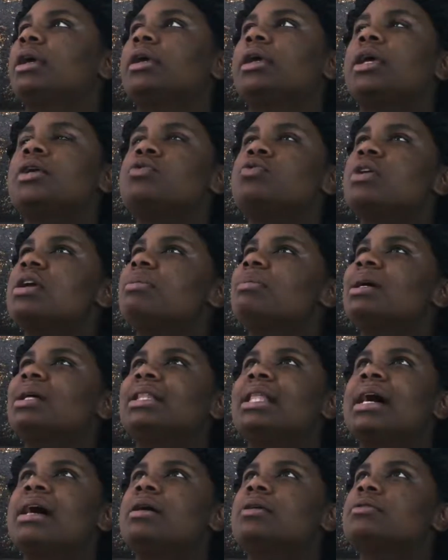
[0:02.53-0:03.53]
can you keep the
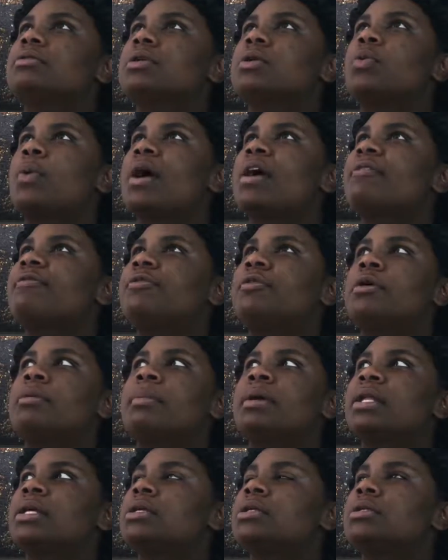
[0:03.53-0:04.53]
clouds away for a
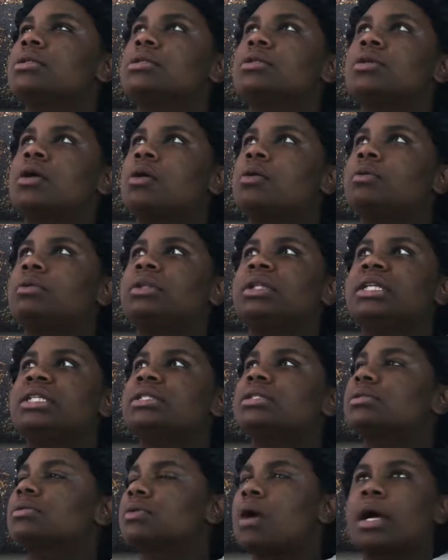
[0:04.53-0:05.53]
minute? You know, at
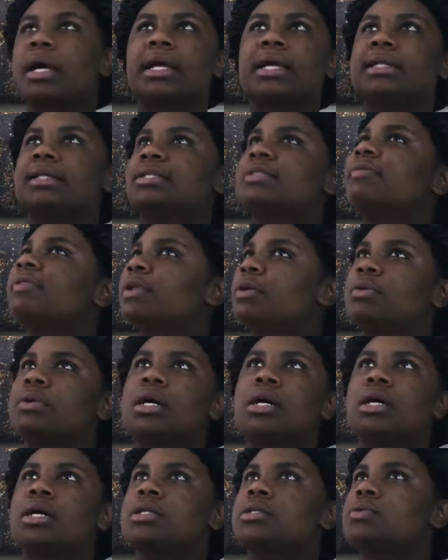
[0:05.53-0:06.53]
least so I can get this video
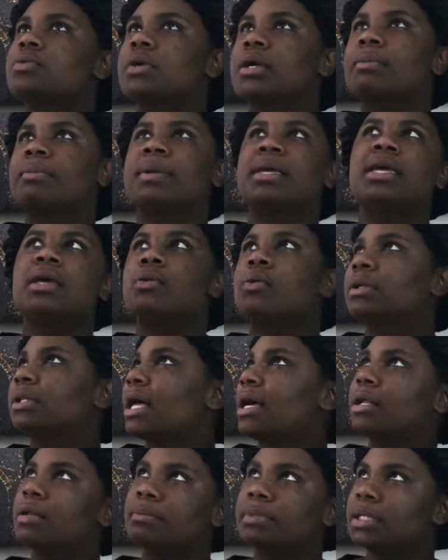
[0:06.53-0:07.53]
done so it can be equal
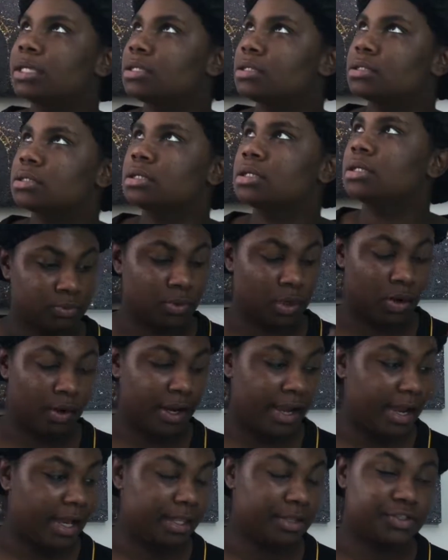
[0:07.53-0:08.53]
lighting, please. All
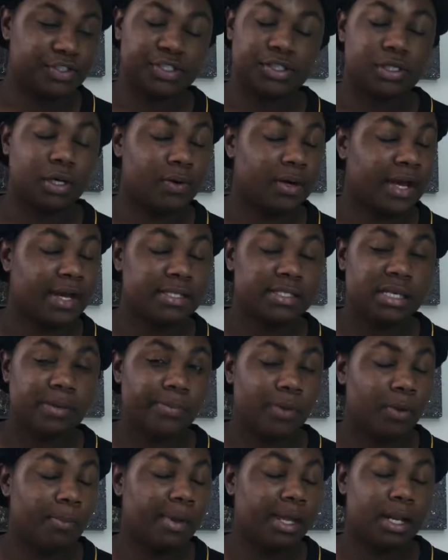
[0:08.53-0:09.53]
right, allergies, don't act
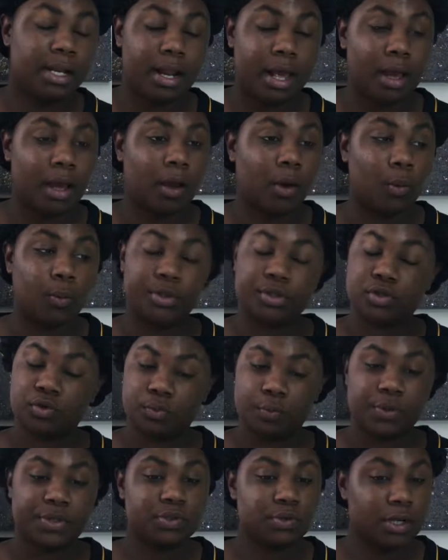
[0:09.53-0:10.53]
up on me today. We
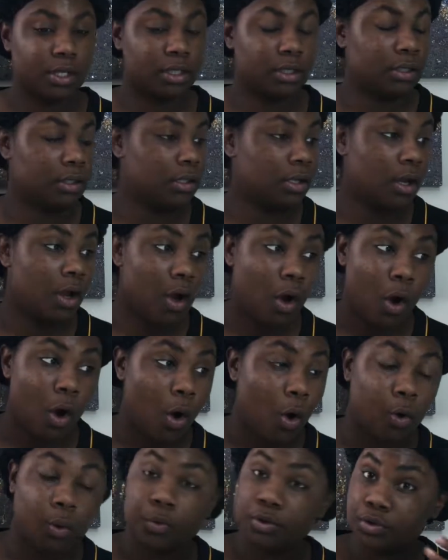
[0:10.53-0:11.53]
trying
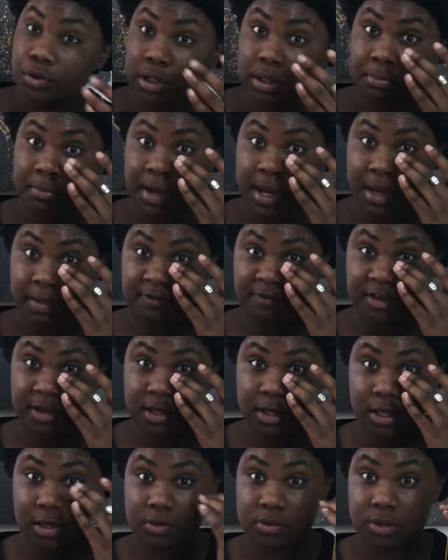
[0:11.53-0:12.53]
to make
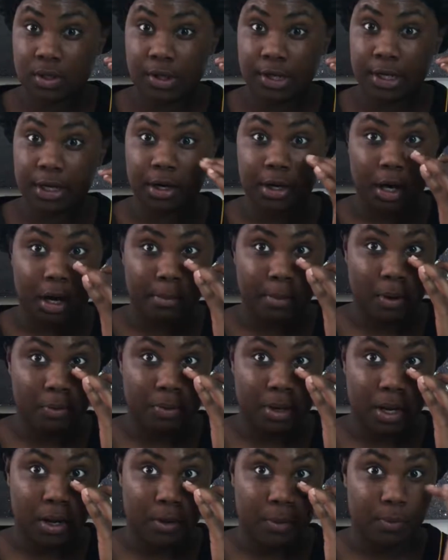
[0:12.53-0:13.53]
videos out here. Come on
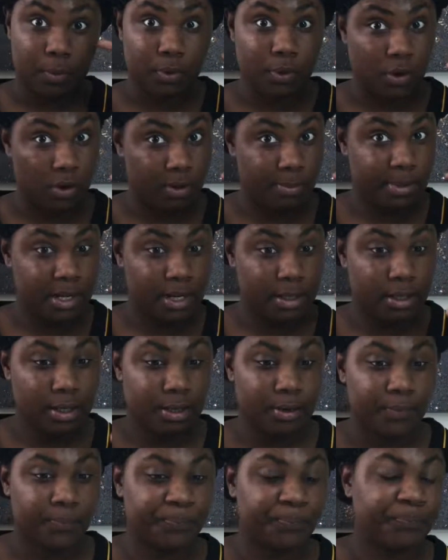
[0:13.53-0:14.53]
now, calm
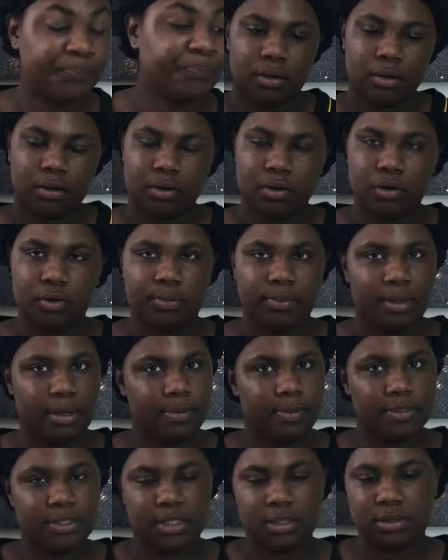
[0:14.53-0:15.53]
down. Oh,
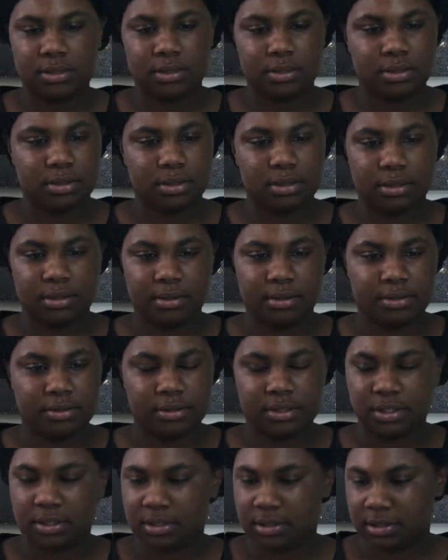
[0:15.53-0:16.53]
baby Jesus,
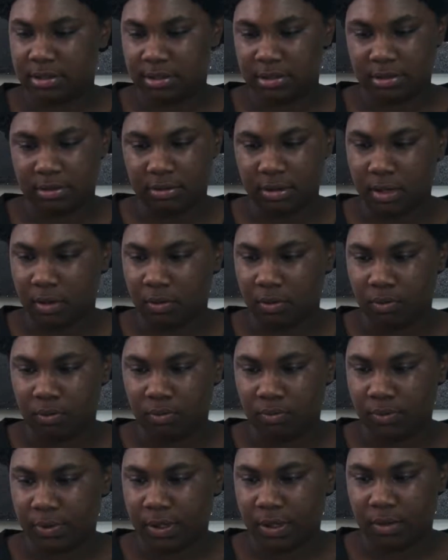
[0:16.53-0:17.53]
just, you know,
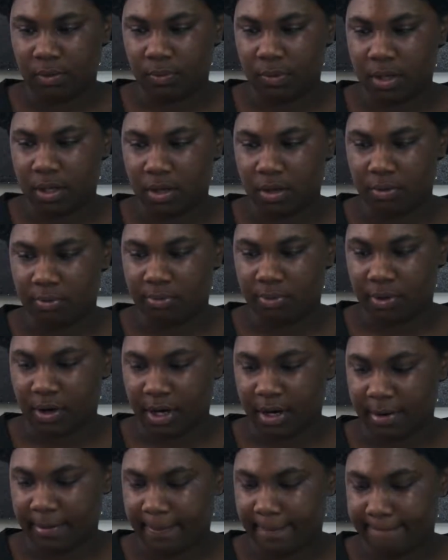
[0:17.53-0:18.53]
we gonna
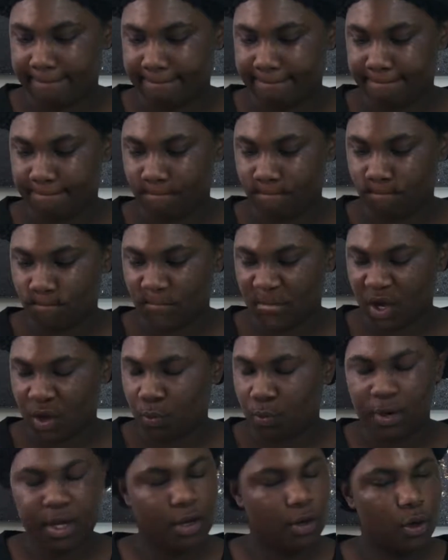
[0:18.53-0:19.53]
pray.
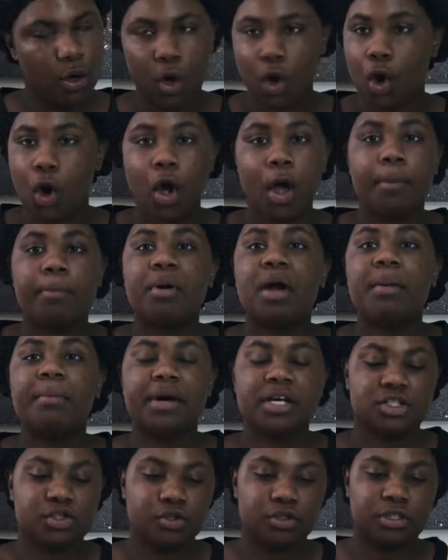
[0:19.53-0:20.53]
We pray
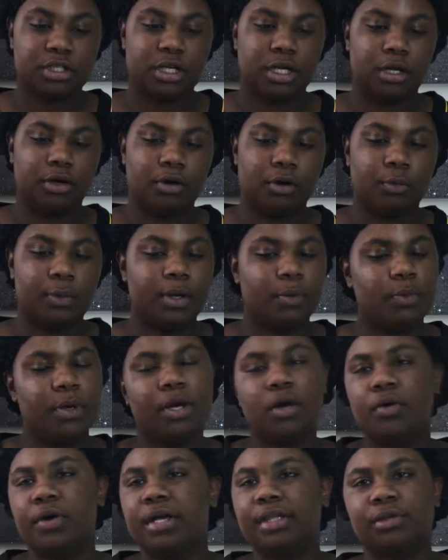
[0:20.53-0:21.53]
my strength in the Lord. We
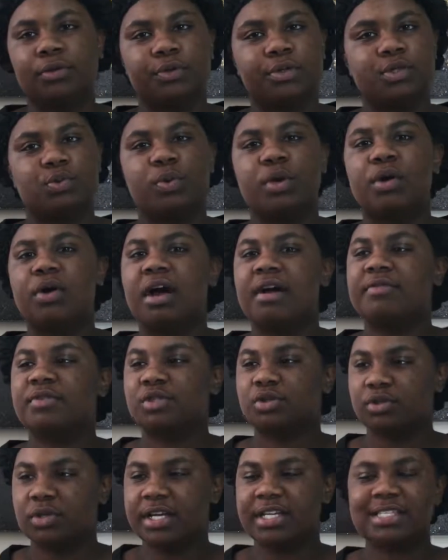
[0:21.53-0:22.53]
gonna get through this. We gonna
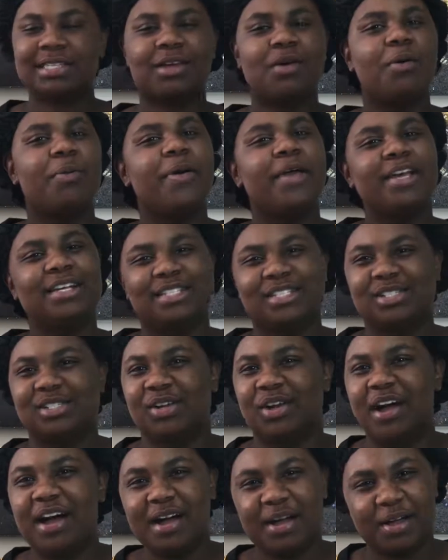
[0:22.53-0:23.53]
have it's gonna be a
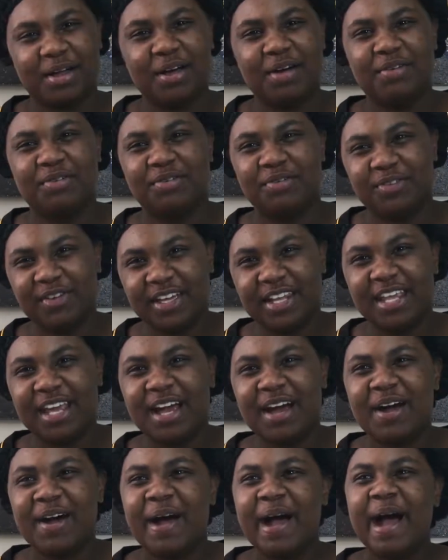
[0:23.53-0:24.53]
struggle
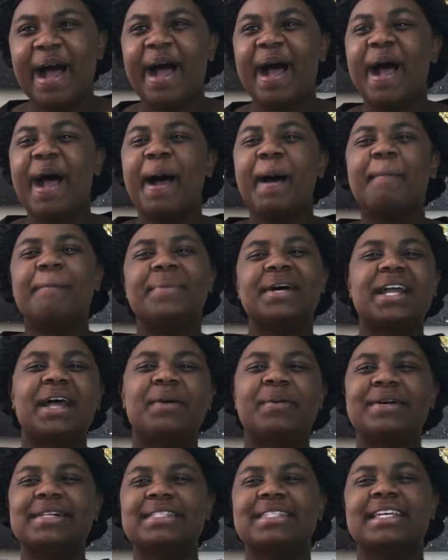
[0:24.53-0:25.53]
video, but I
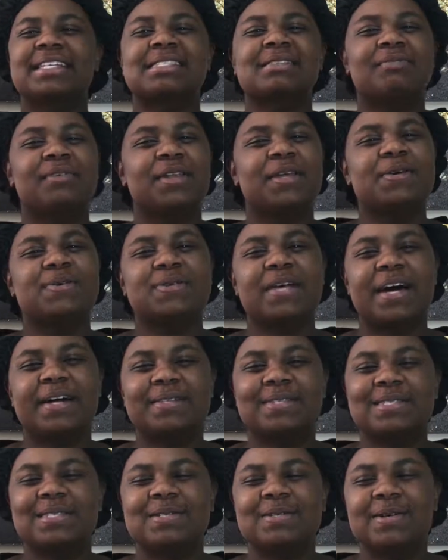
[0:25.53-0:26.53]
wanted to get some videos
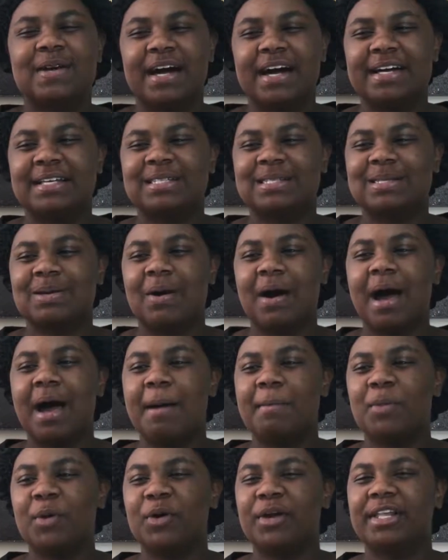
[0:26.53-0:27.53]
out to you guys, so
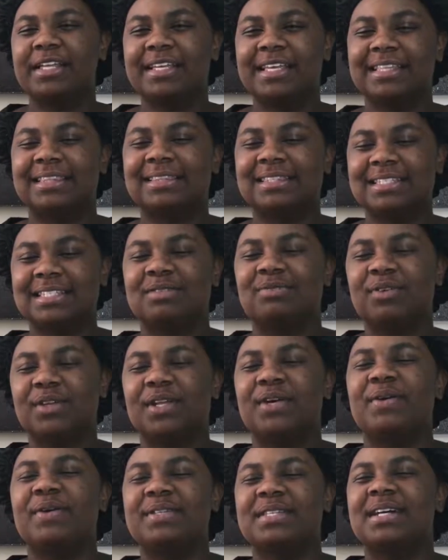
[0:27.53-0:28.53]
I'm going to get this
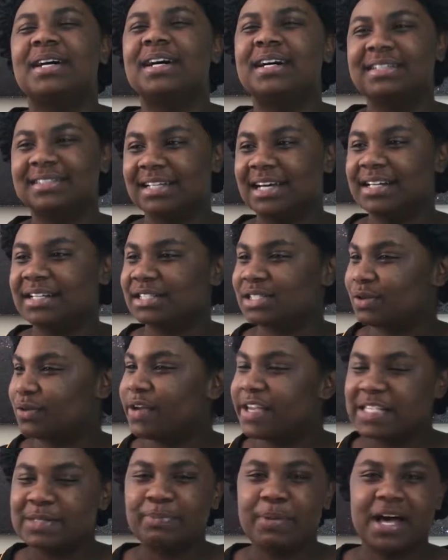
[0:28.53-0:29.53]
video done as
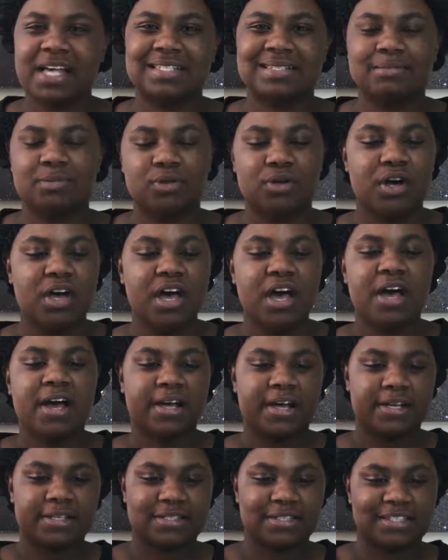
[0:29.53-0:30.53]
quick as possible,
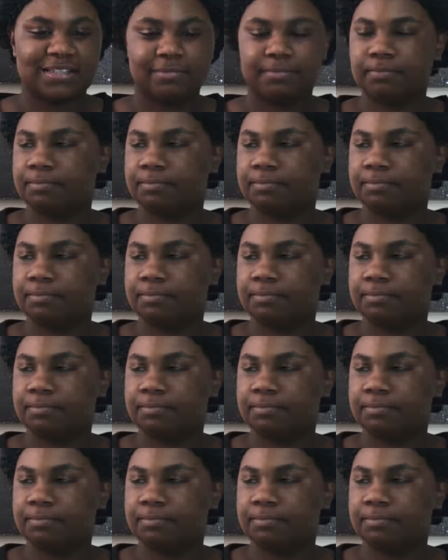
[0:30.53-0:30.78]
because